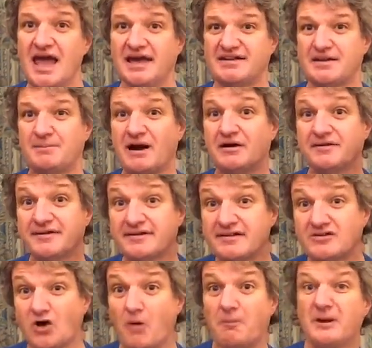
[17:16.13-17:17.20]
It's about
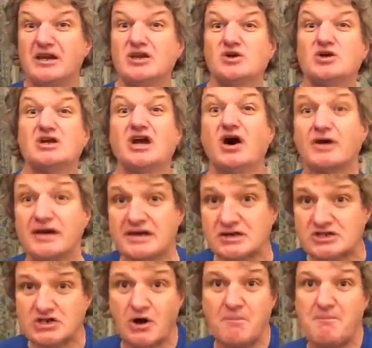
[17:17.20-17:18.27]
stopping you going
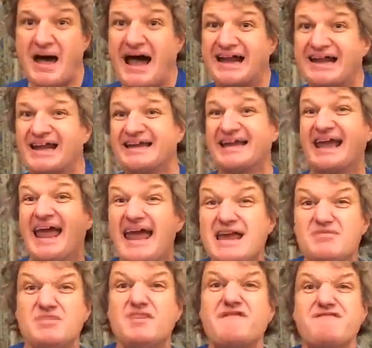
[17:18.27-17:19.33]
to a bad link
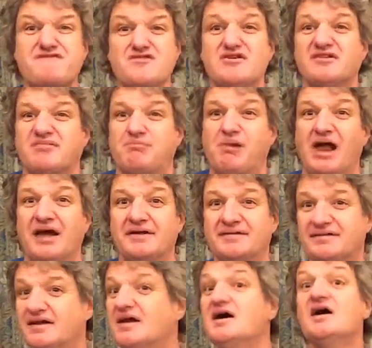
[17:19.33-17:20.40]
in the first
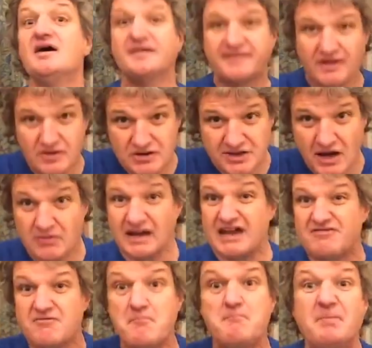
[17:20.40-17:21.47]
place, so you don't
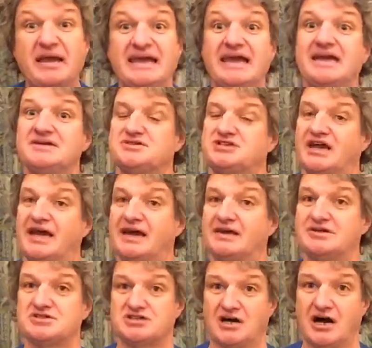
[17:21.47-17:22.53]
even begin to get
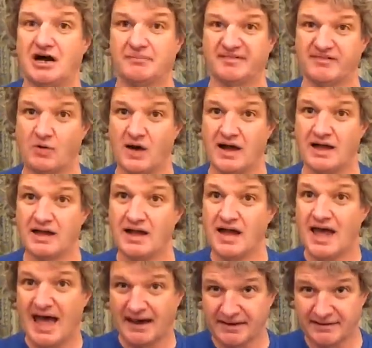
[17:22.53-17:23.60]
into harm's way.
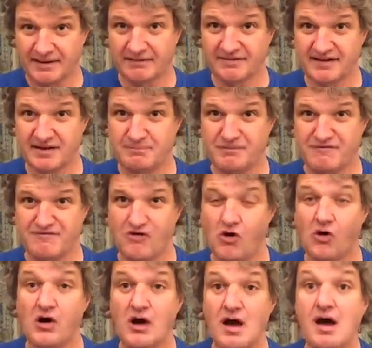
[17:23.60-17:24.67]
And as I've said
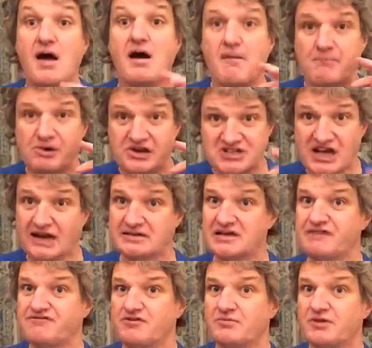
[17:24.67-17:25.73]
before, protecting
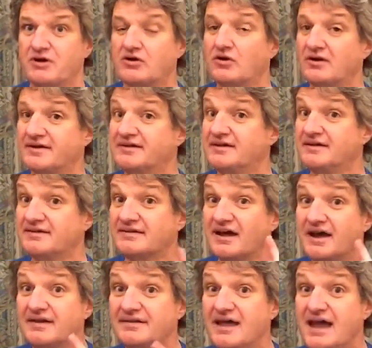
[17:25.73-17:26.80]
from the crooks these
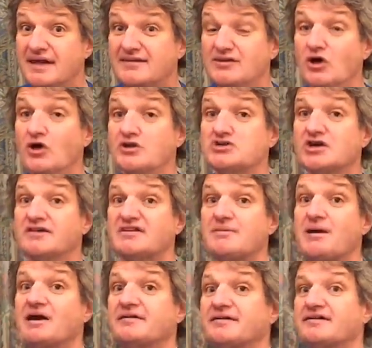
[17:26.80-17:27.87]
days, it's not just
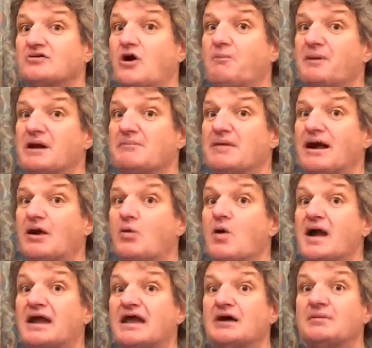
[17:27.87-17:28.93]
about stopping
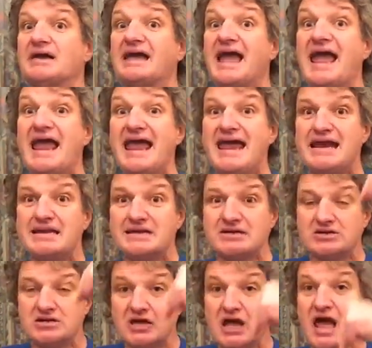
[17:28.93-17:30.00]
malware coming
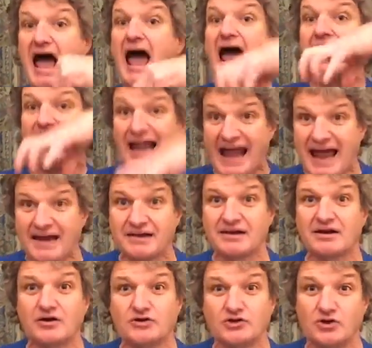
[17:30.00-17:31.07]
in and
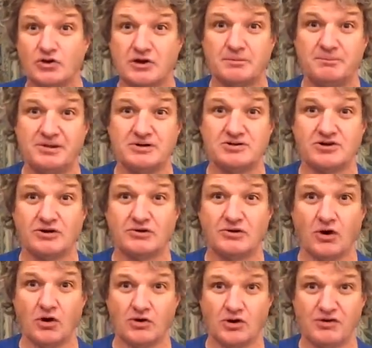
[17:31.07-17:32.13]
landing on your computer
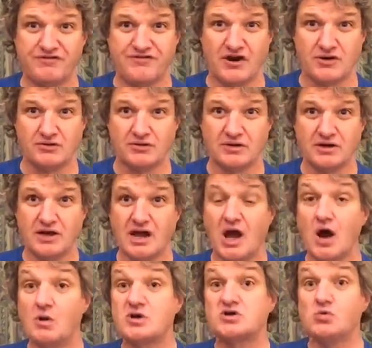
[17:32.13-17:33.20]
or your phone,
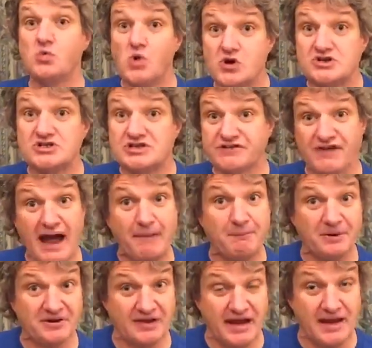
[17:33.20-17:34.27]
which wouldn't have
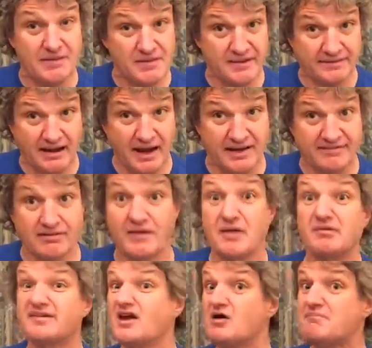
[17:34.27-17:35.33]
happened in this case, right? There
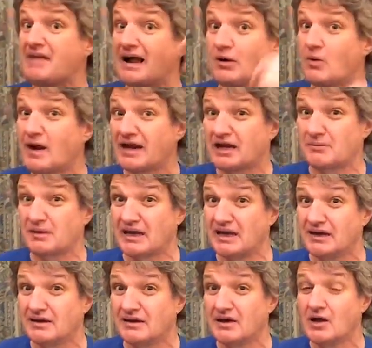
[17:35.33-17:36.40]
was no malware coming
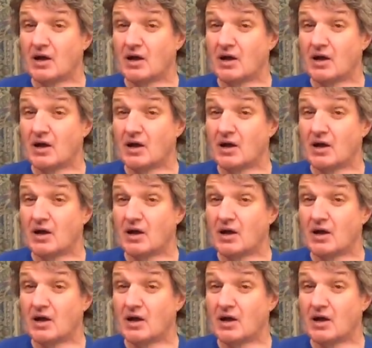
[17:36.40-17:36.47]
in.